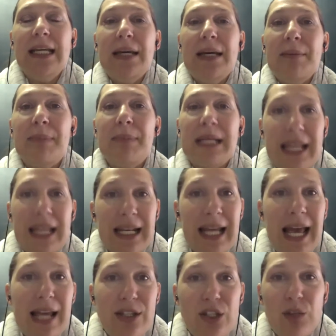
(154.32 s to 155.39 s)
But then
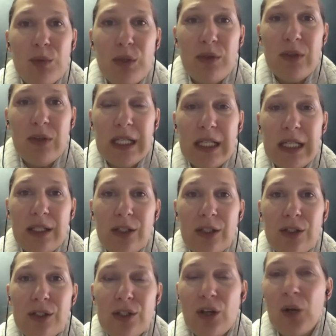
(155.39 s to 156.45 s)
as you're moving in,
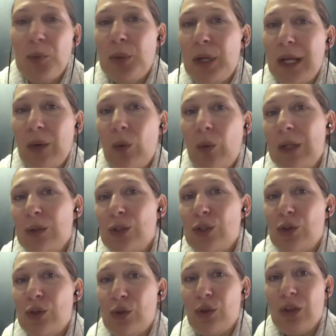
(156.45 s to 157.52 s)
you start putting one or
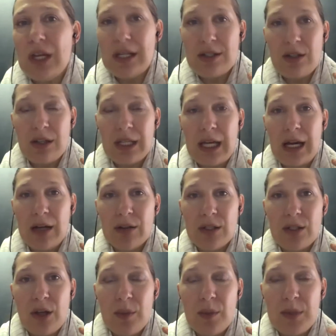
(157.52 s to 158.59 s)
two things on the
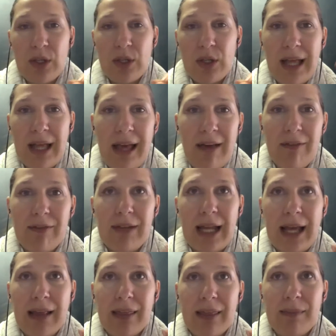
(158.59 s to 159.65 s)
countertop. So you'll have
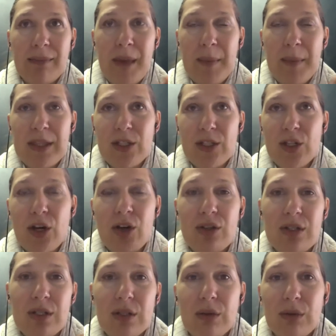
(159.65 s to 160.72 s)
like maybe the
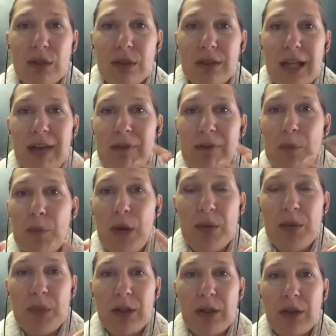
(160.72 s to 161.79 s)
toaster, or you'll have a
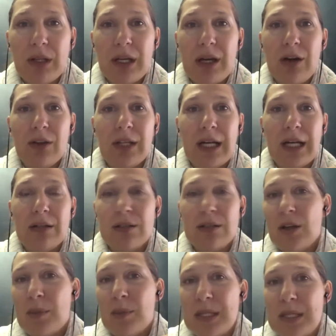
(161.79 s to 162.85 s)
bread bin on the
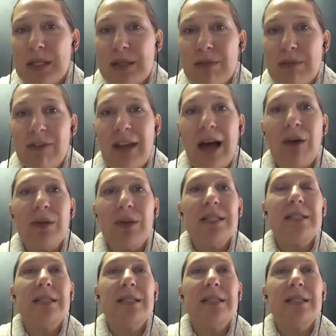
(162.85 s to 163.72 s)
countertops and some flowers.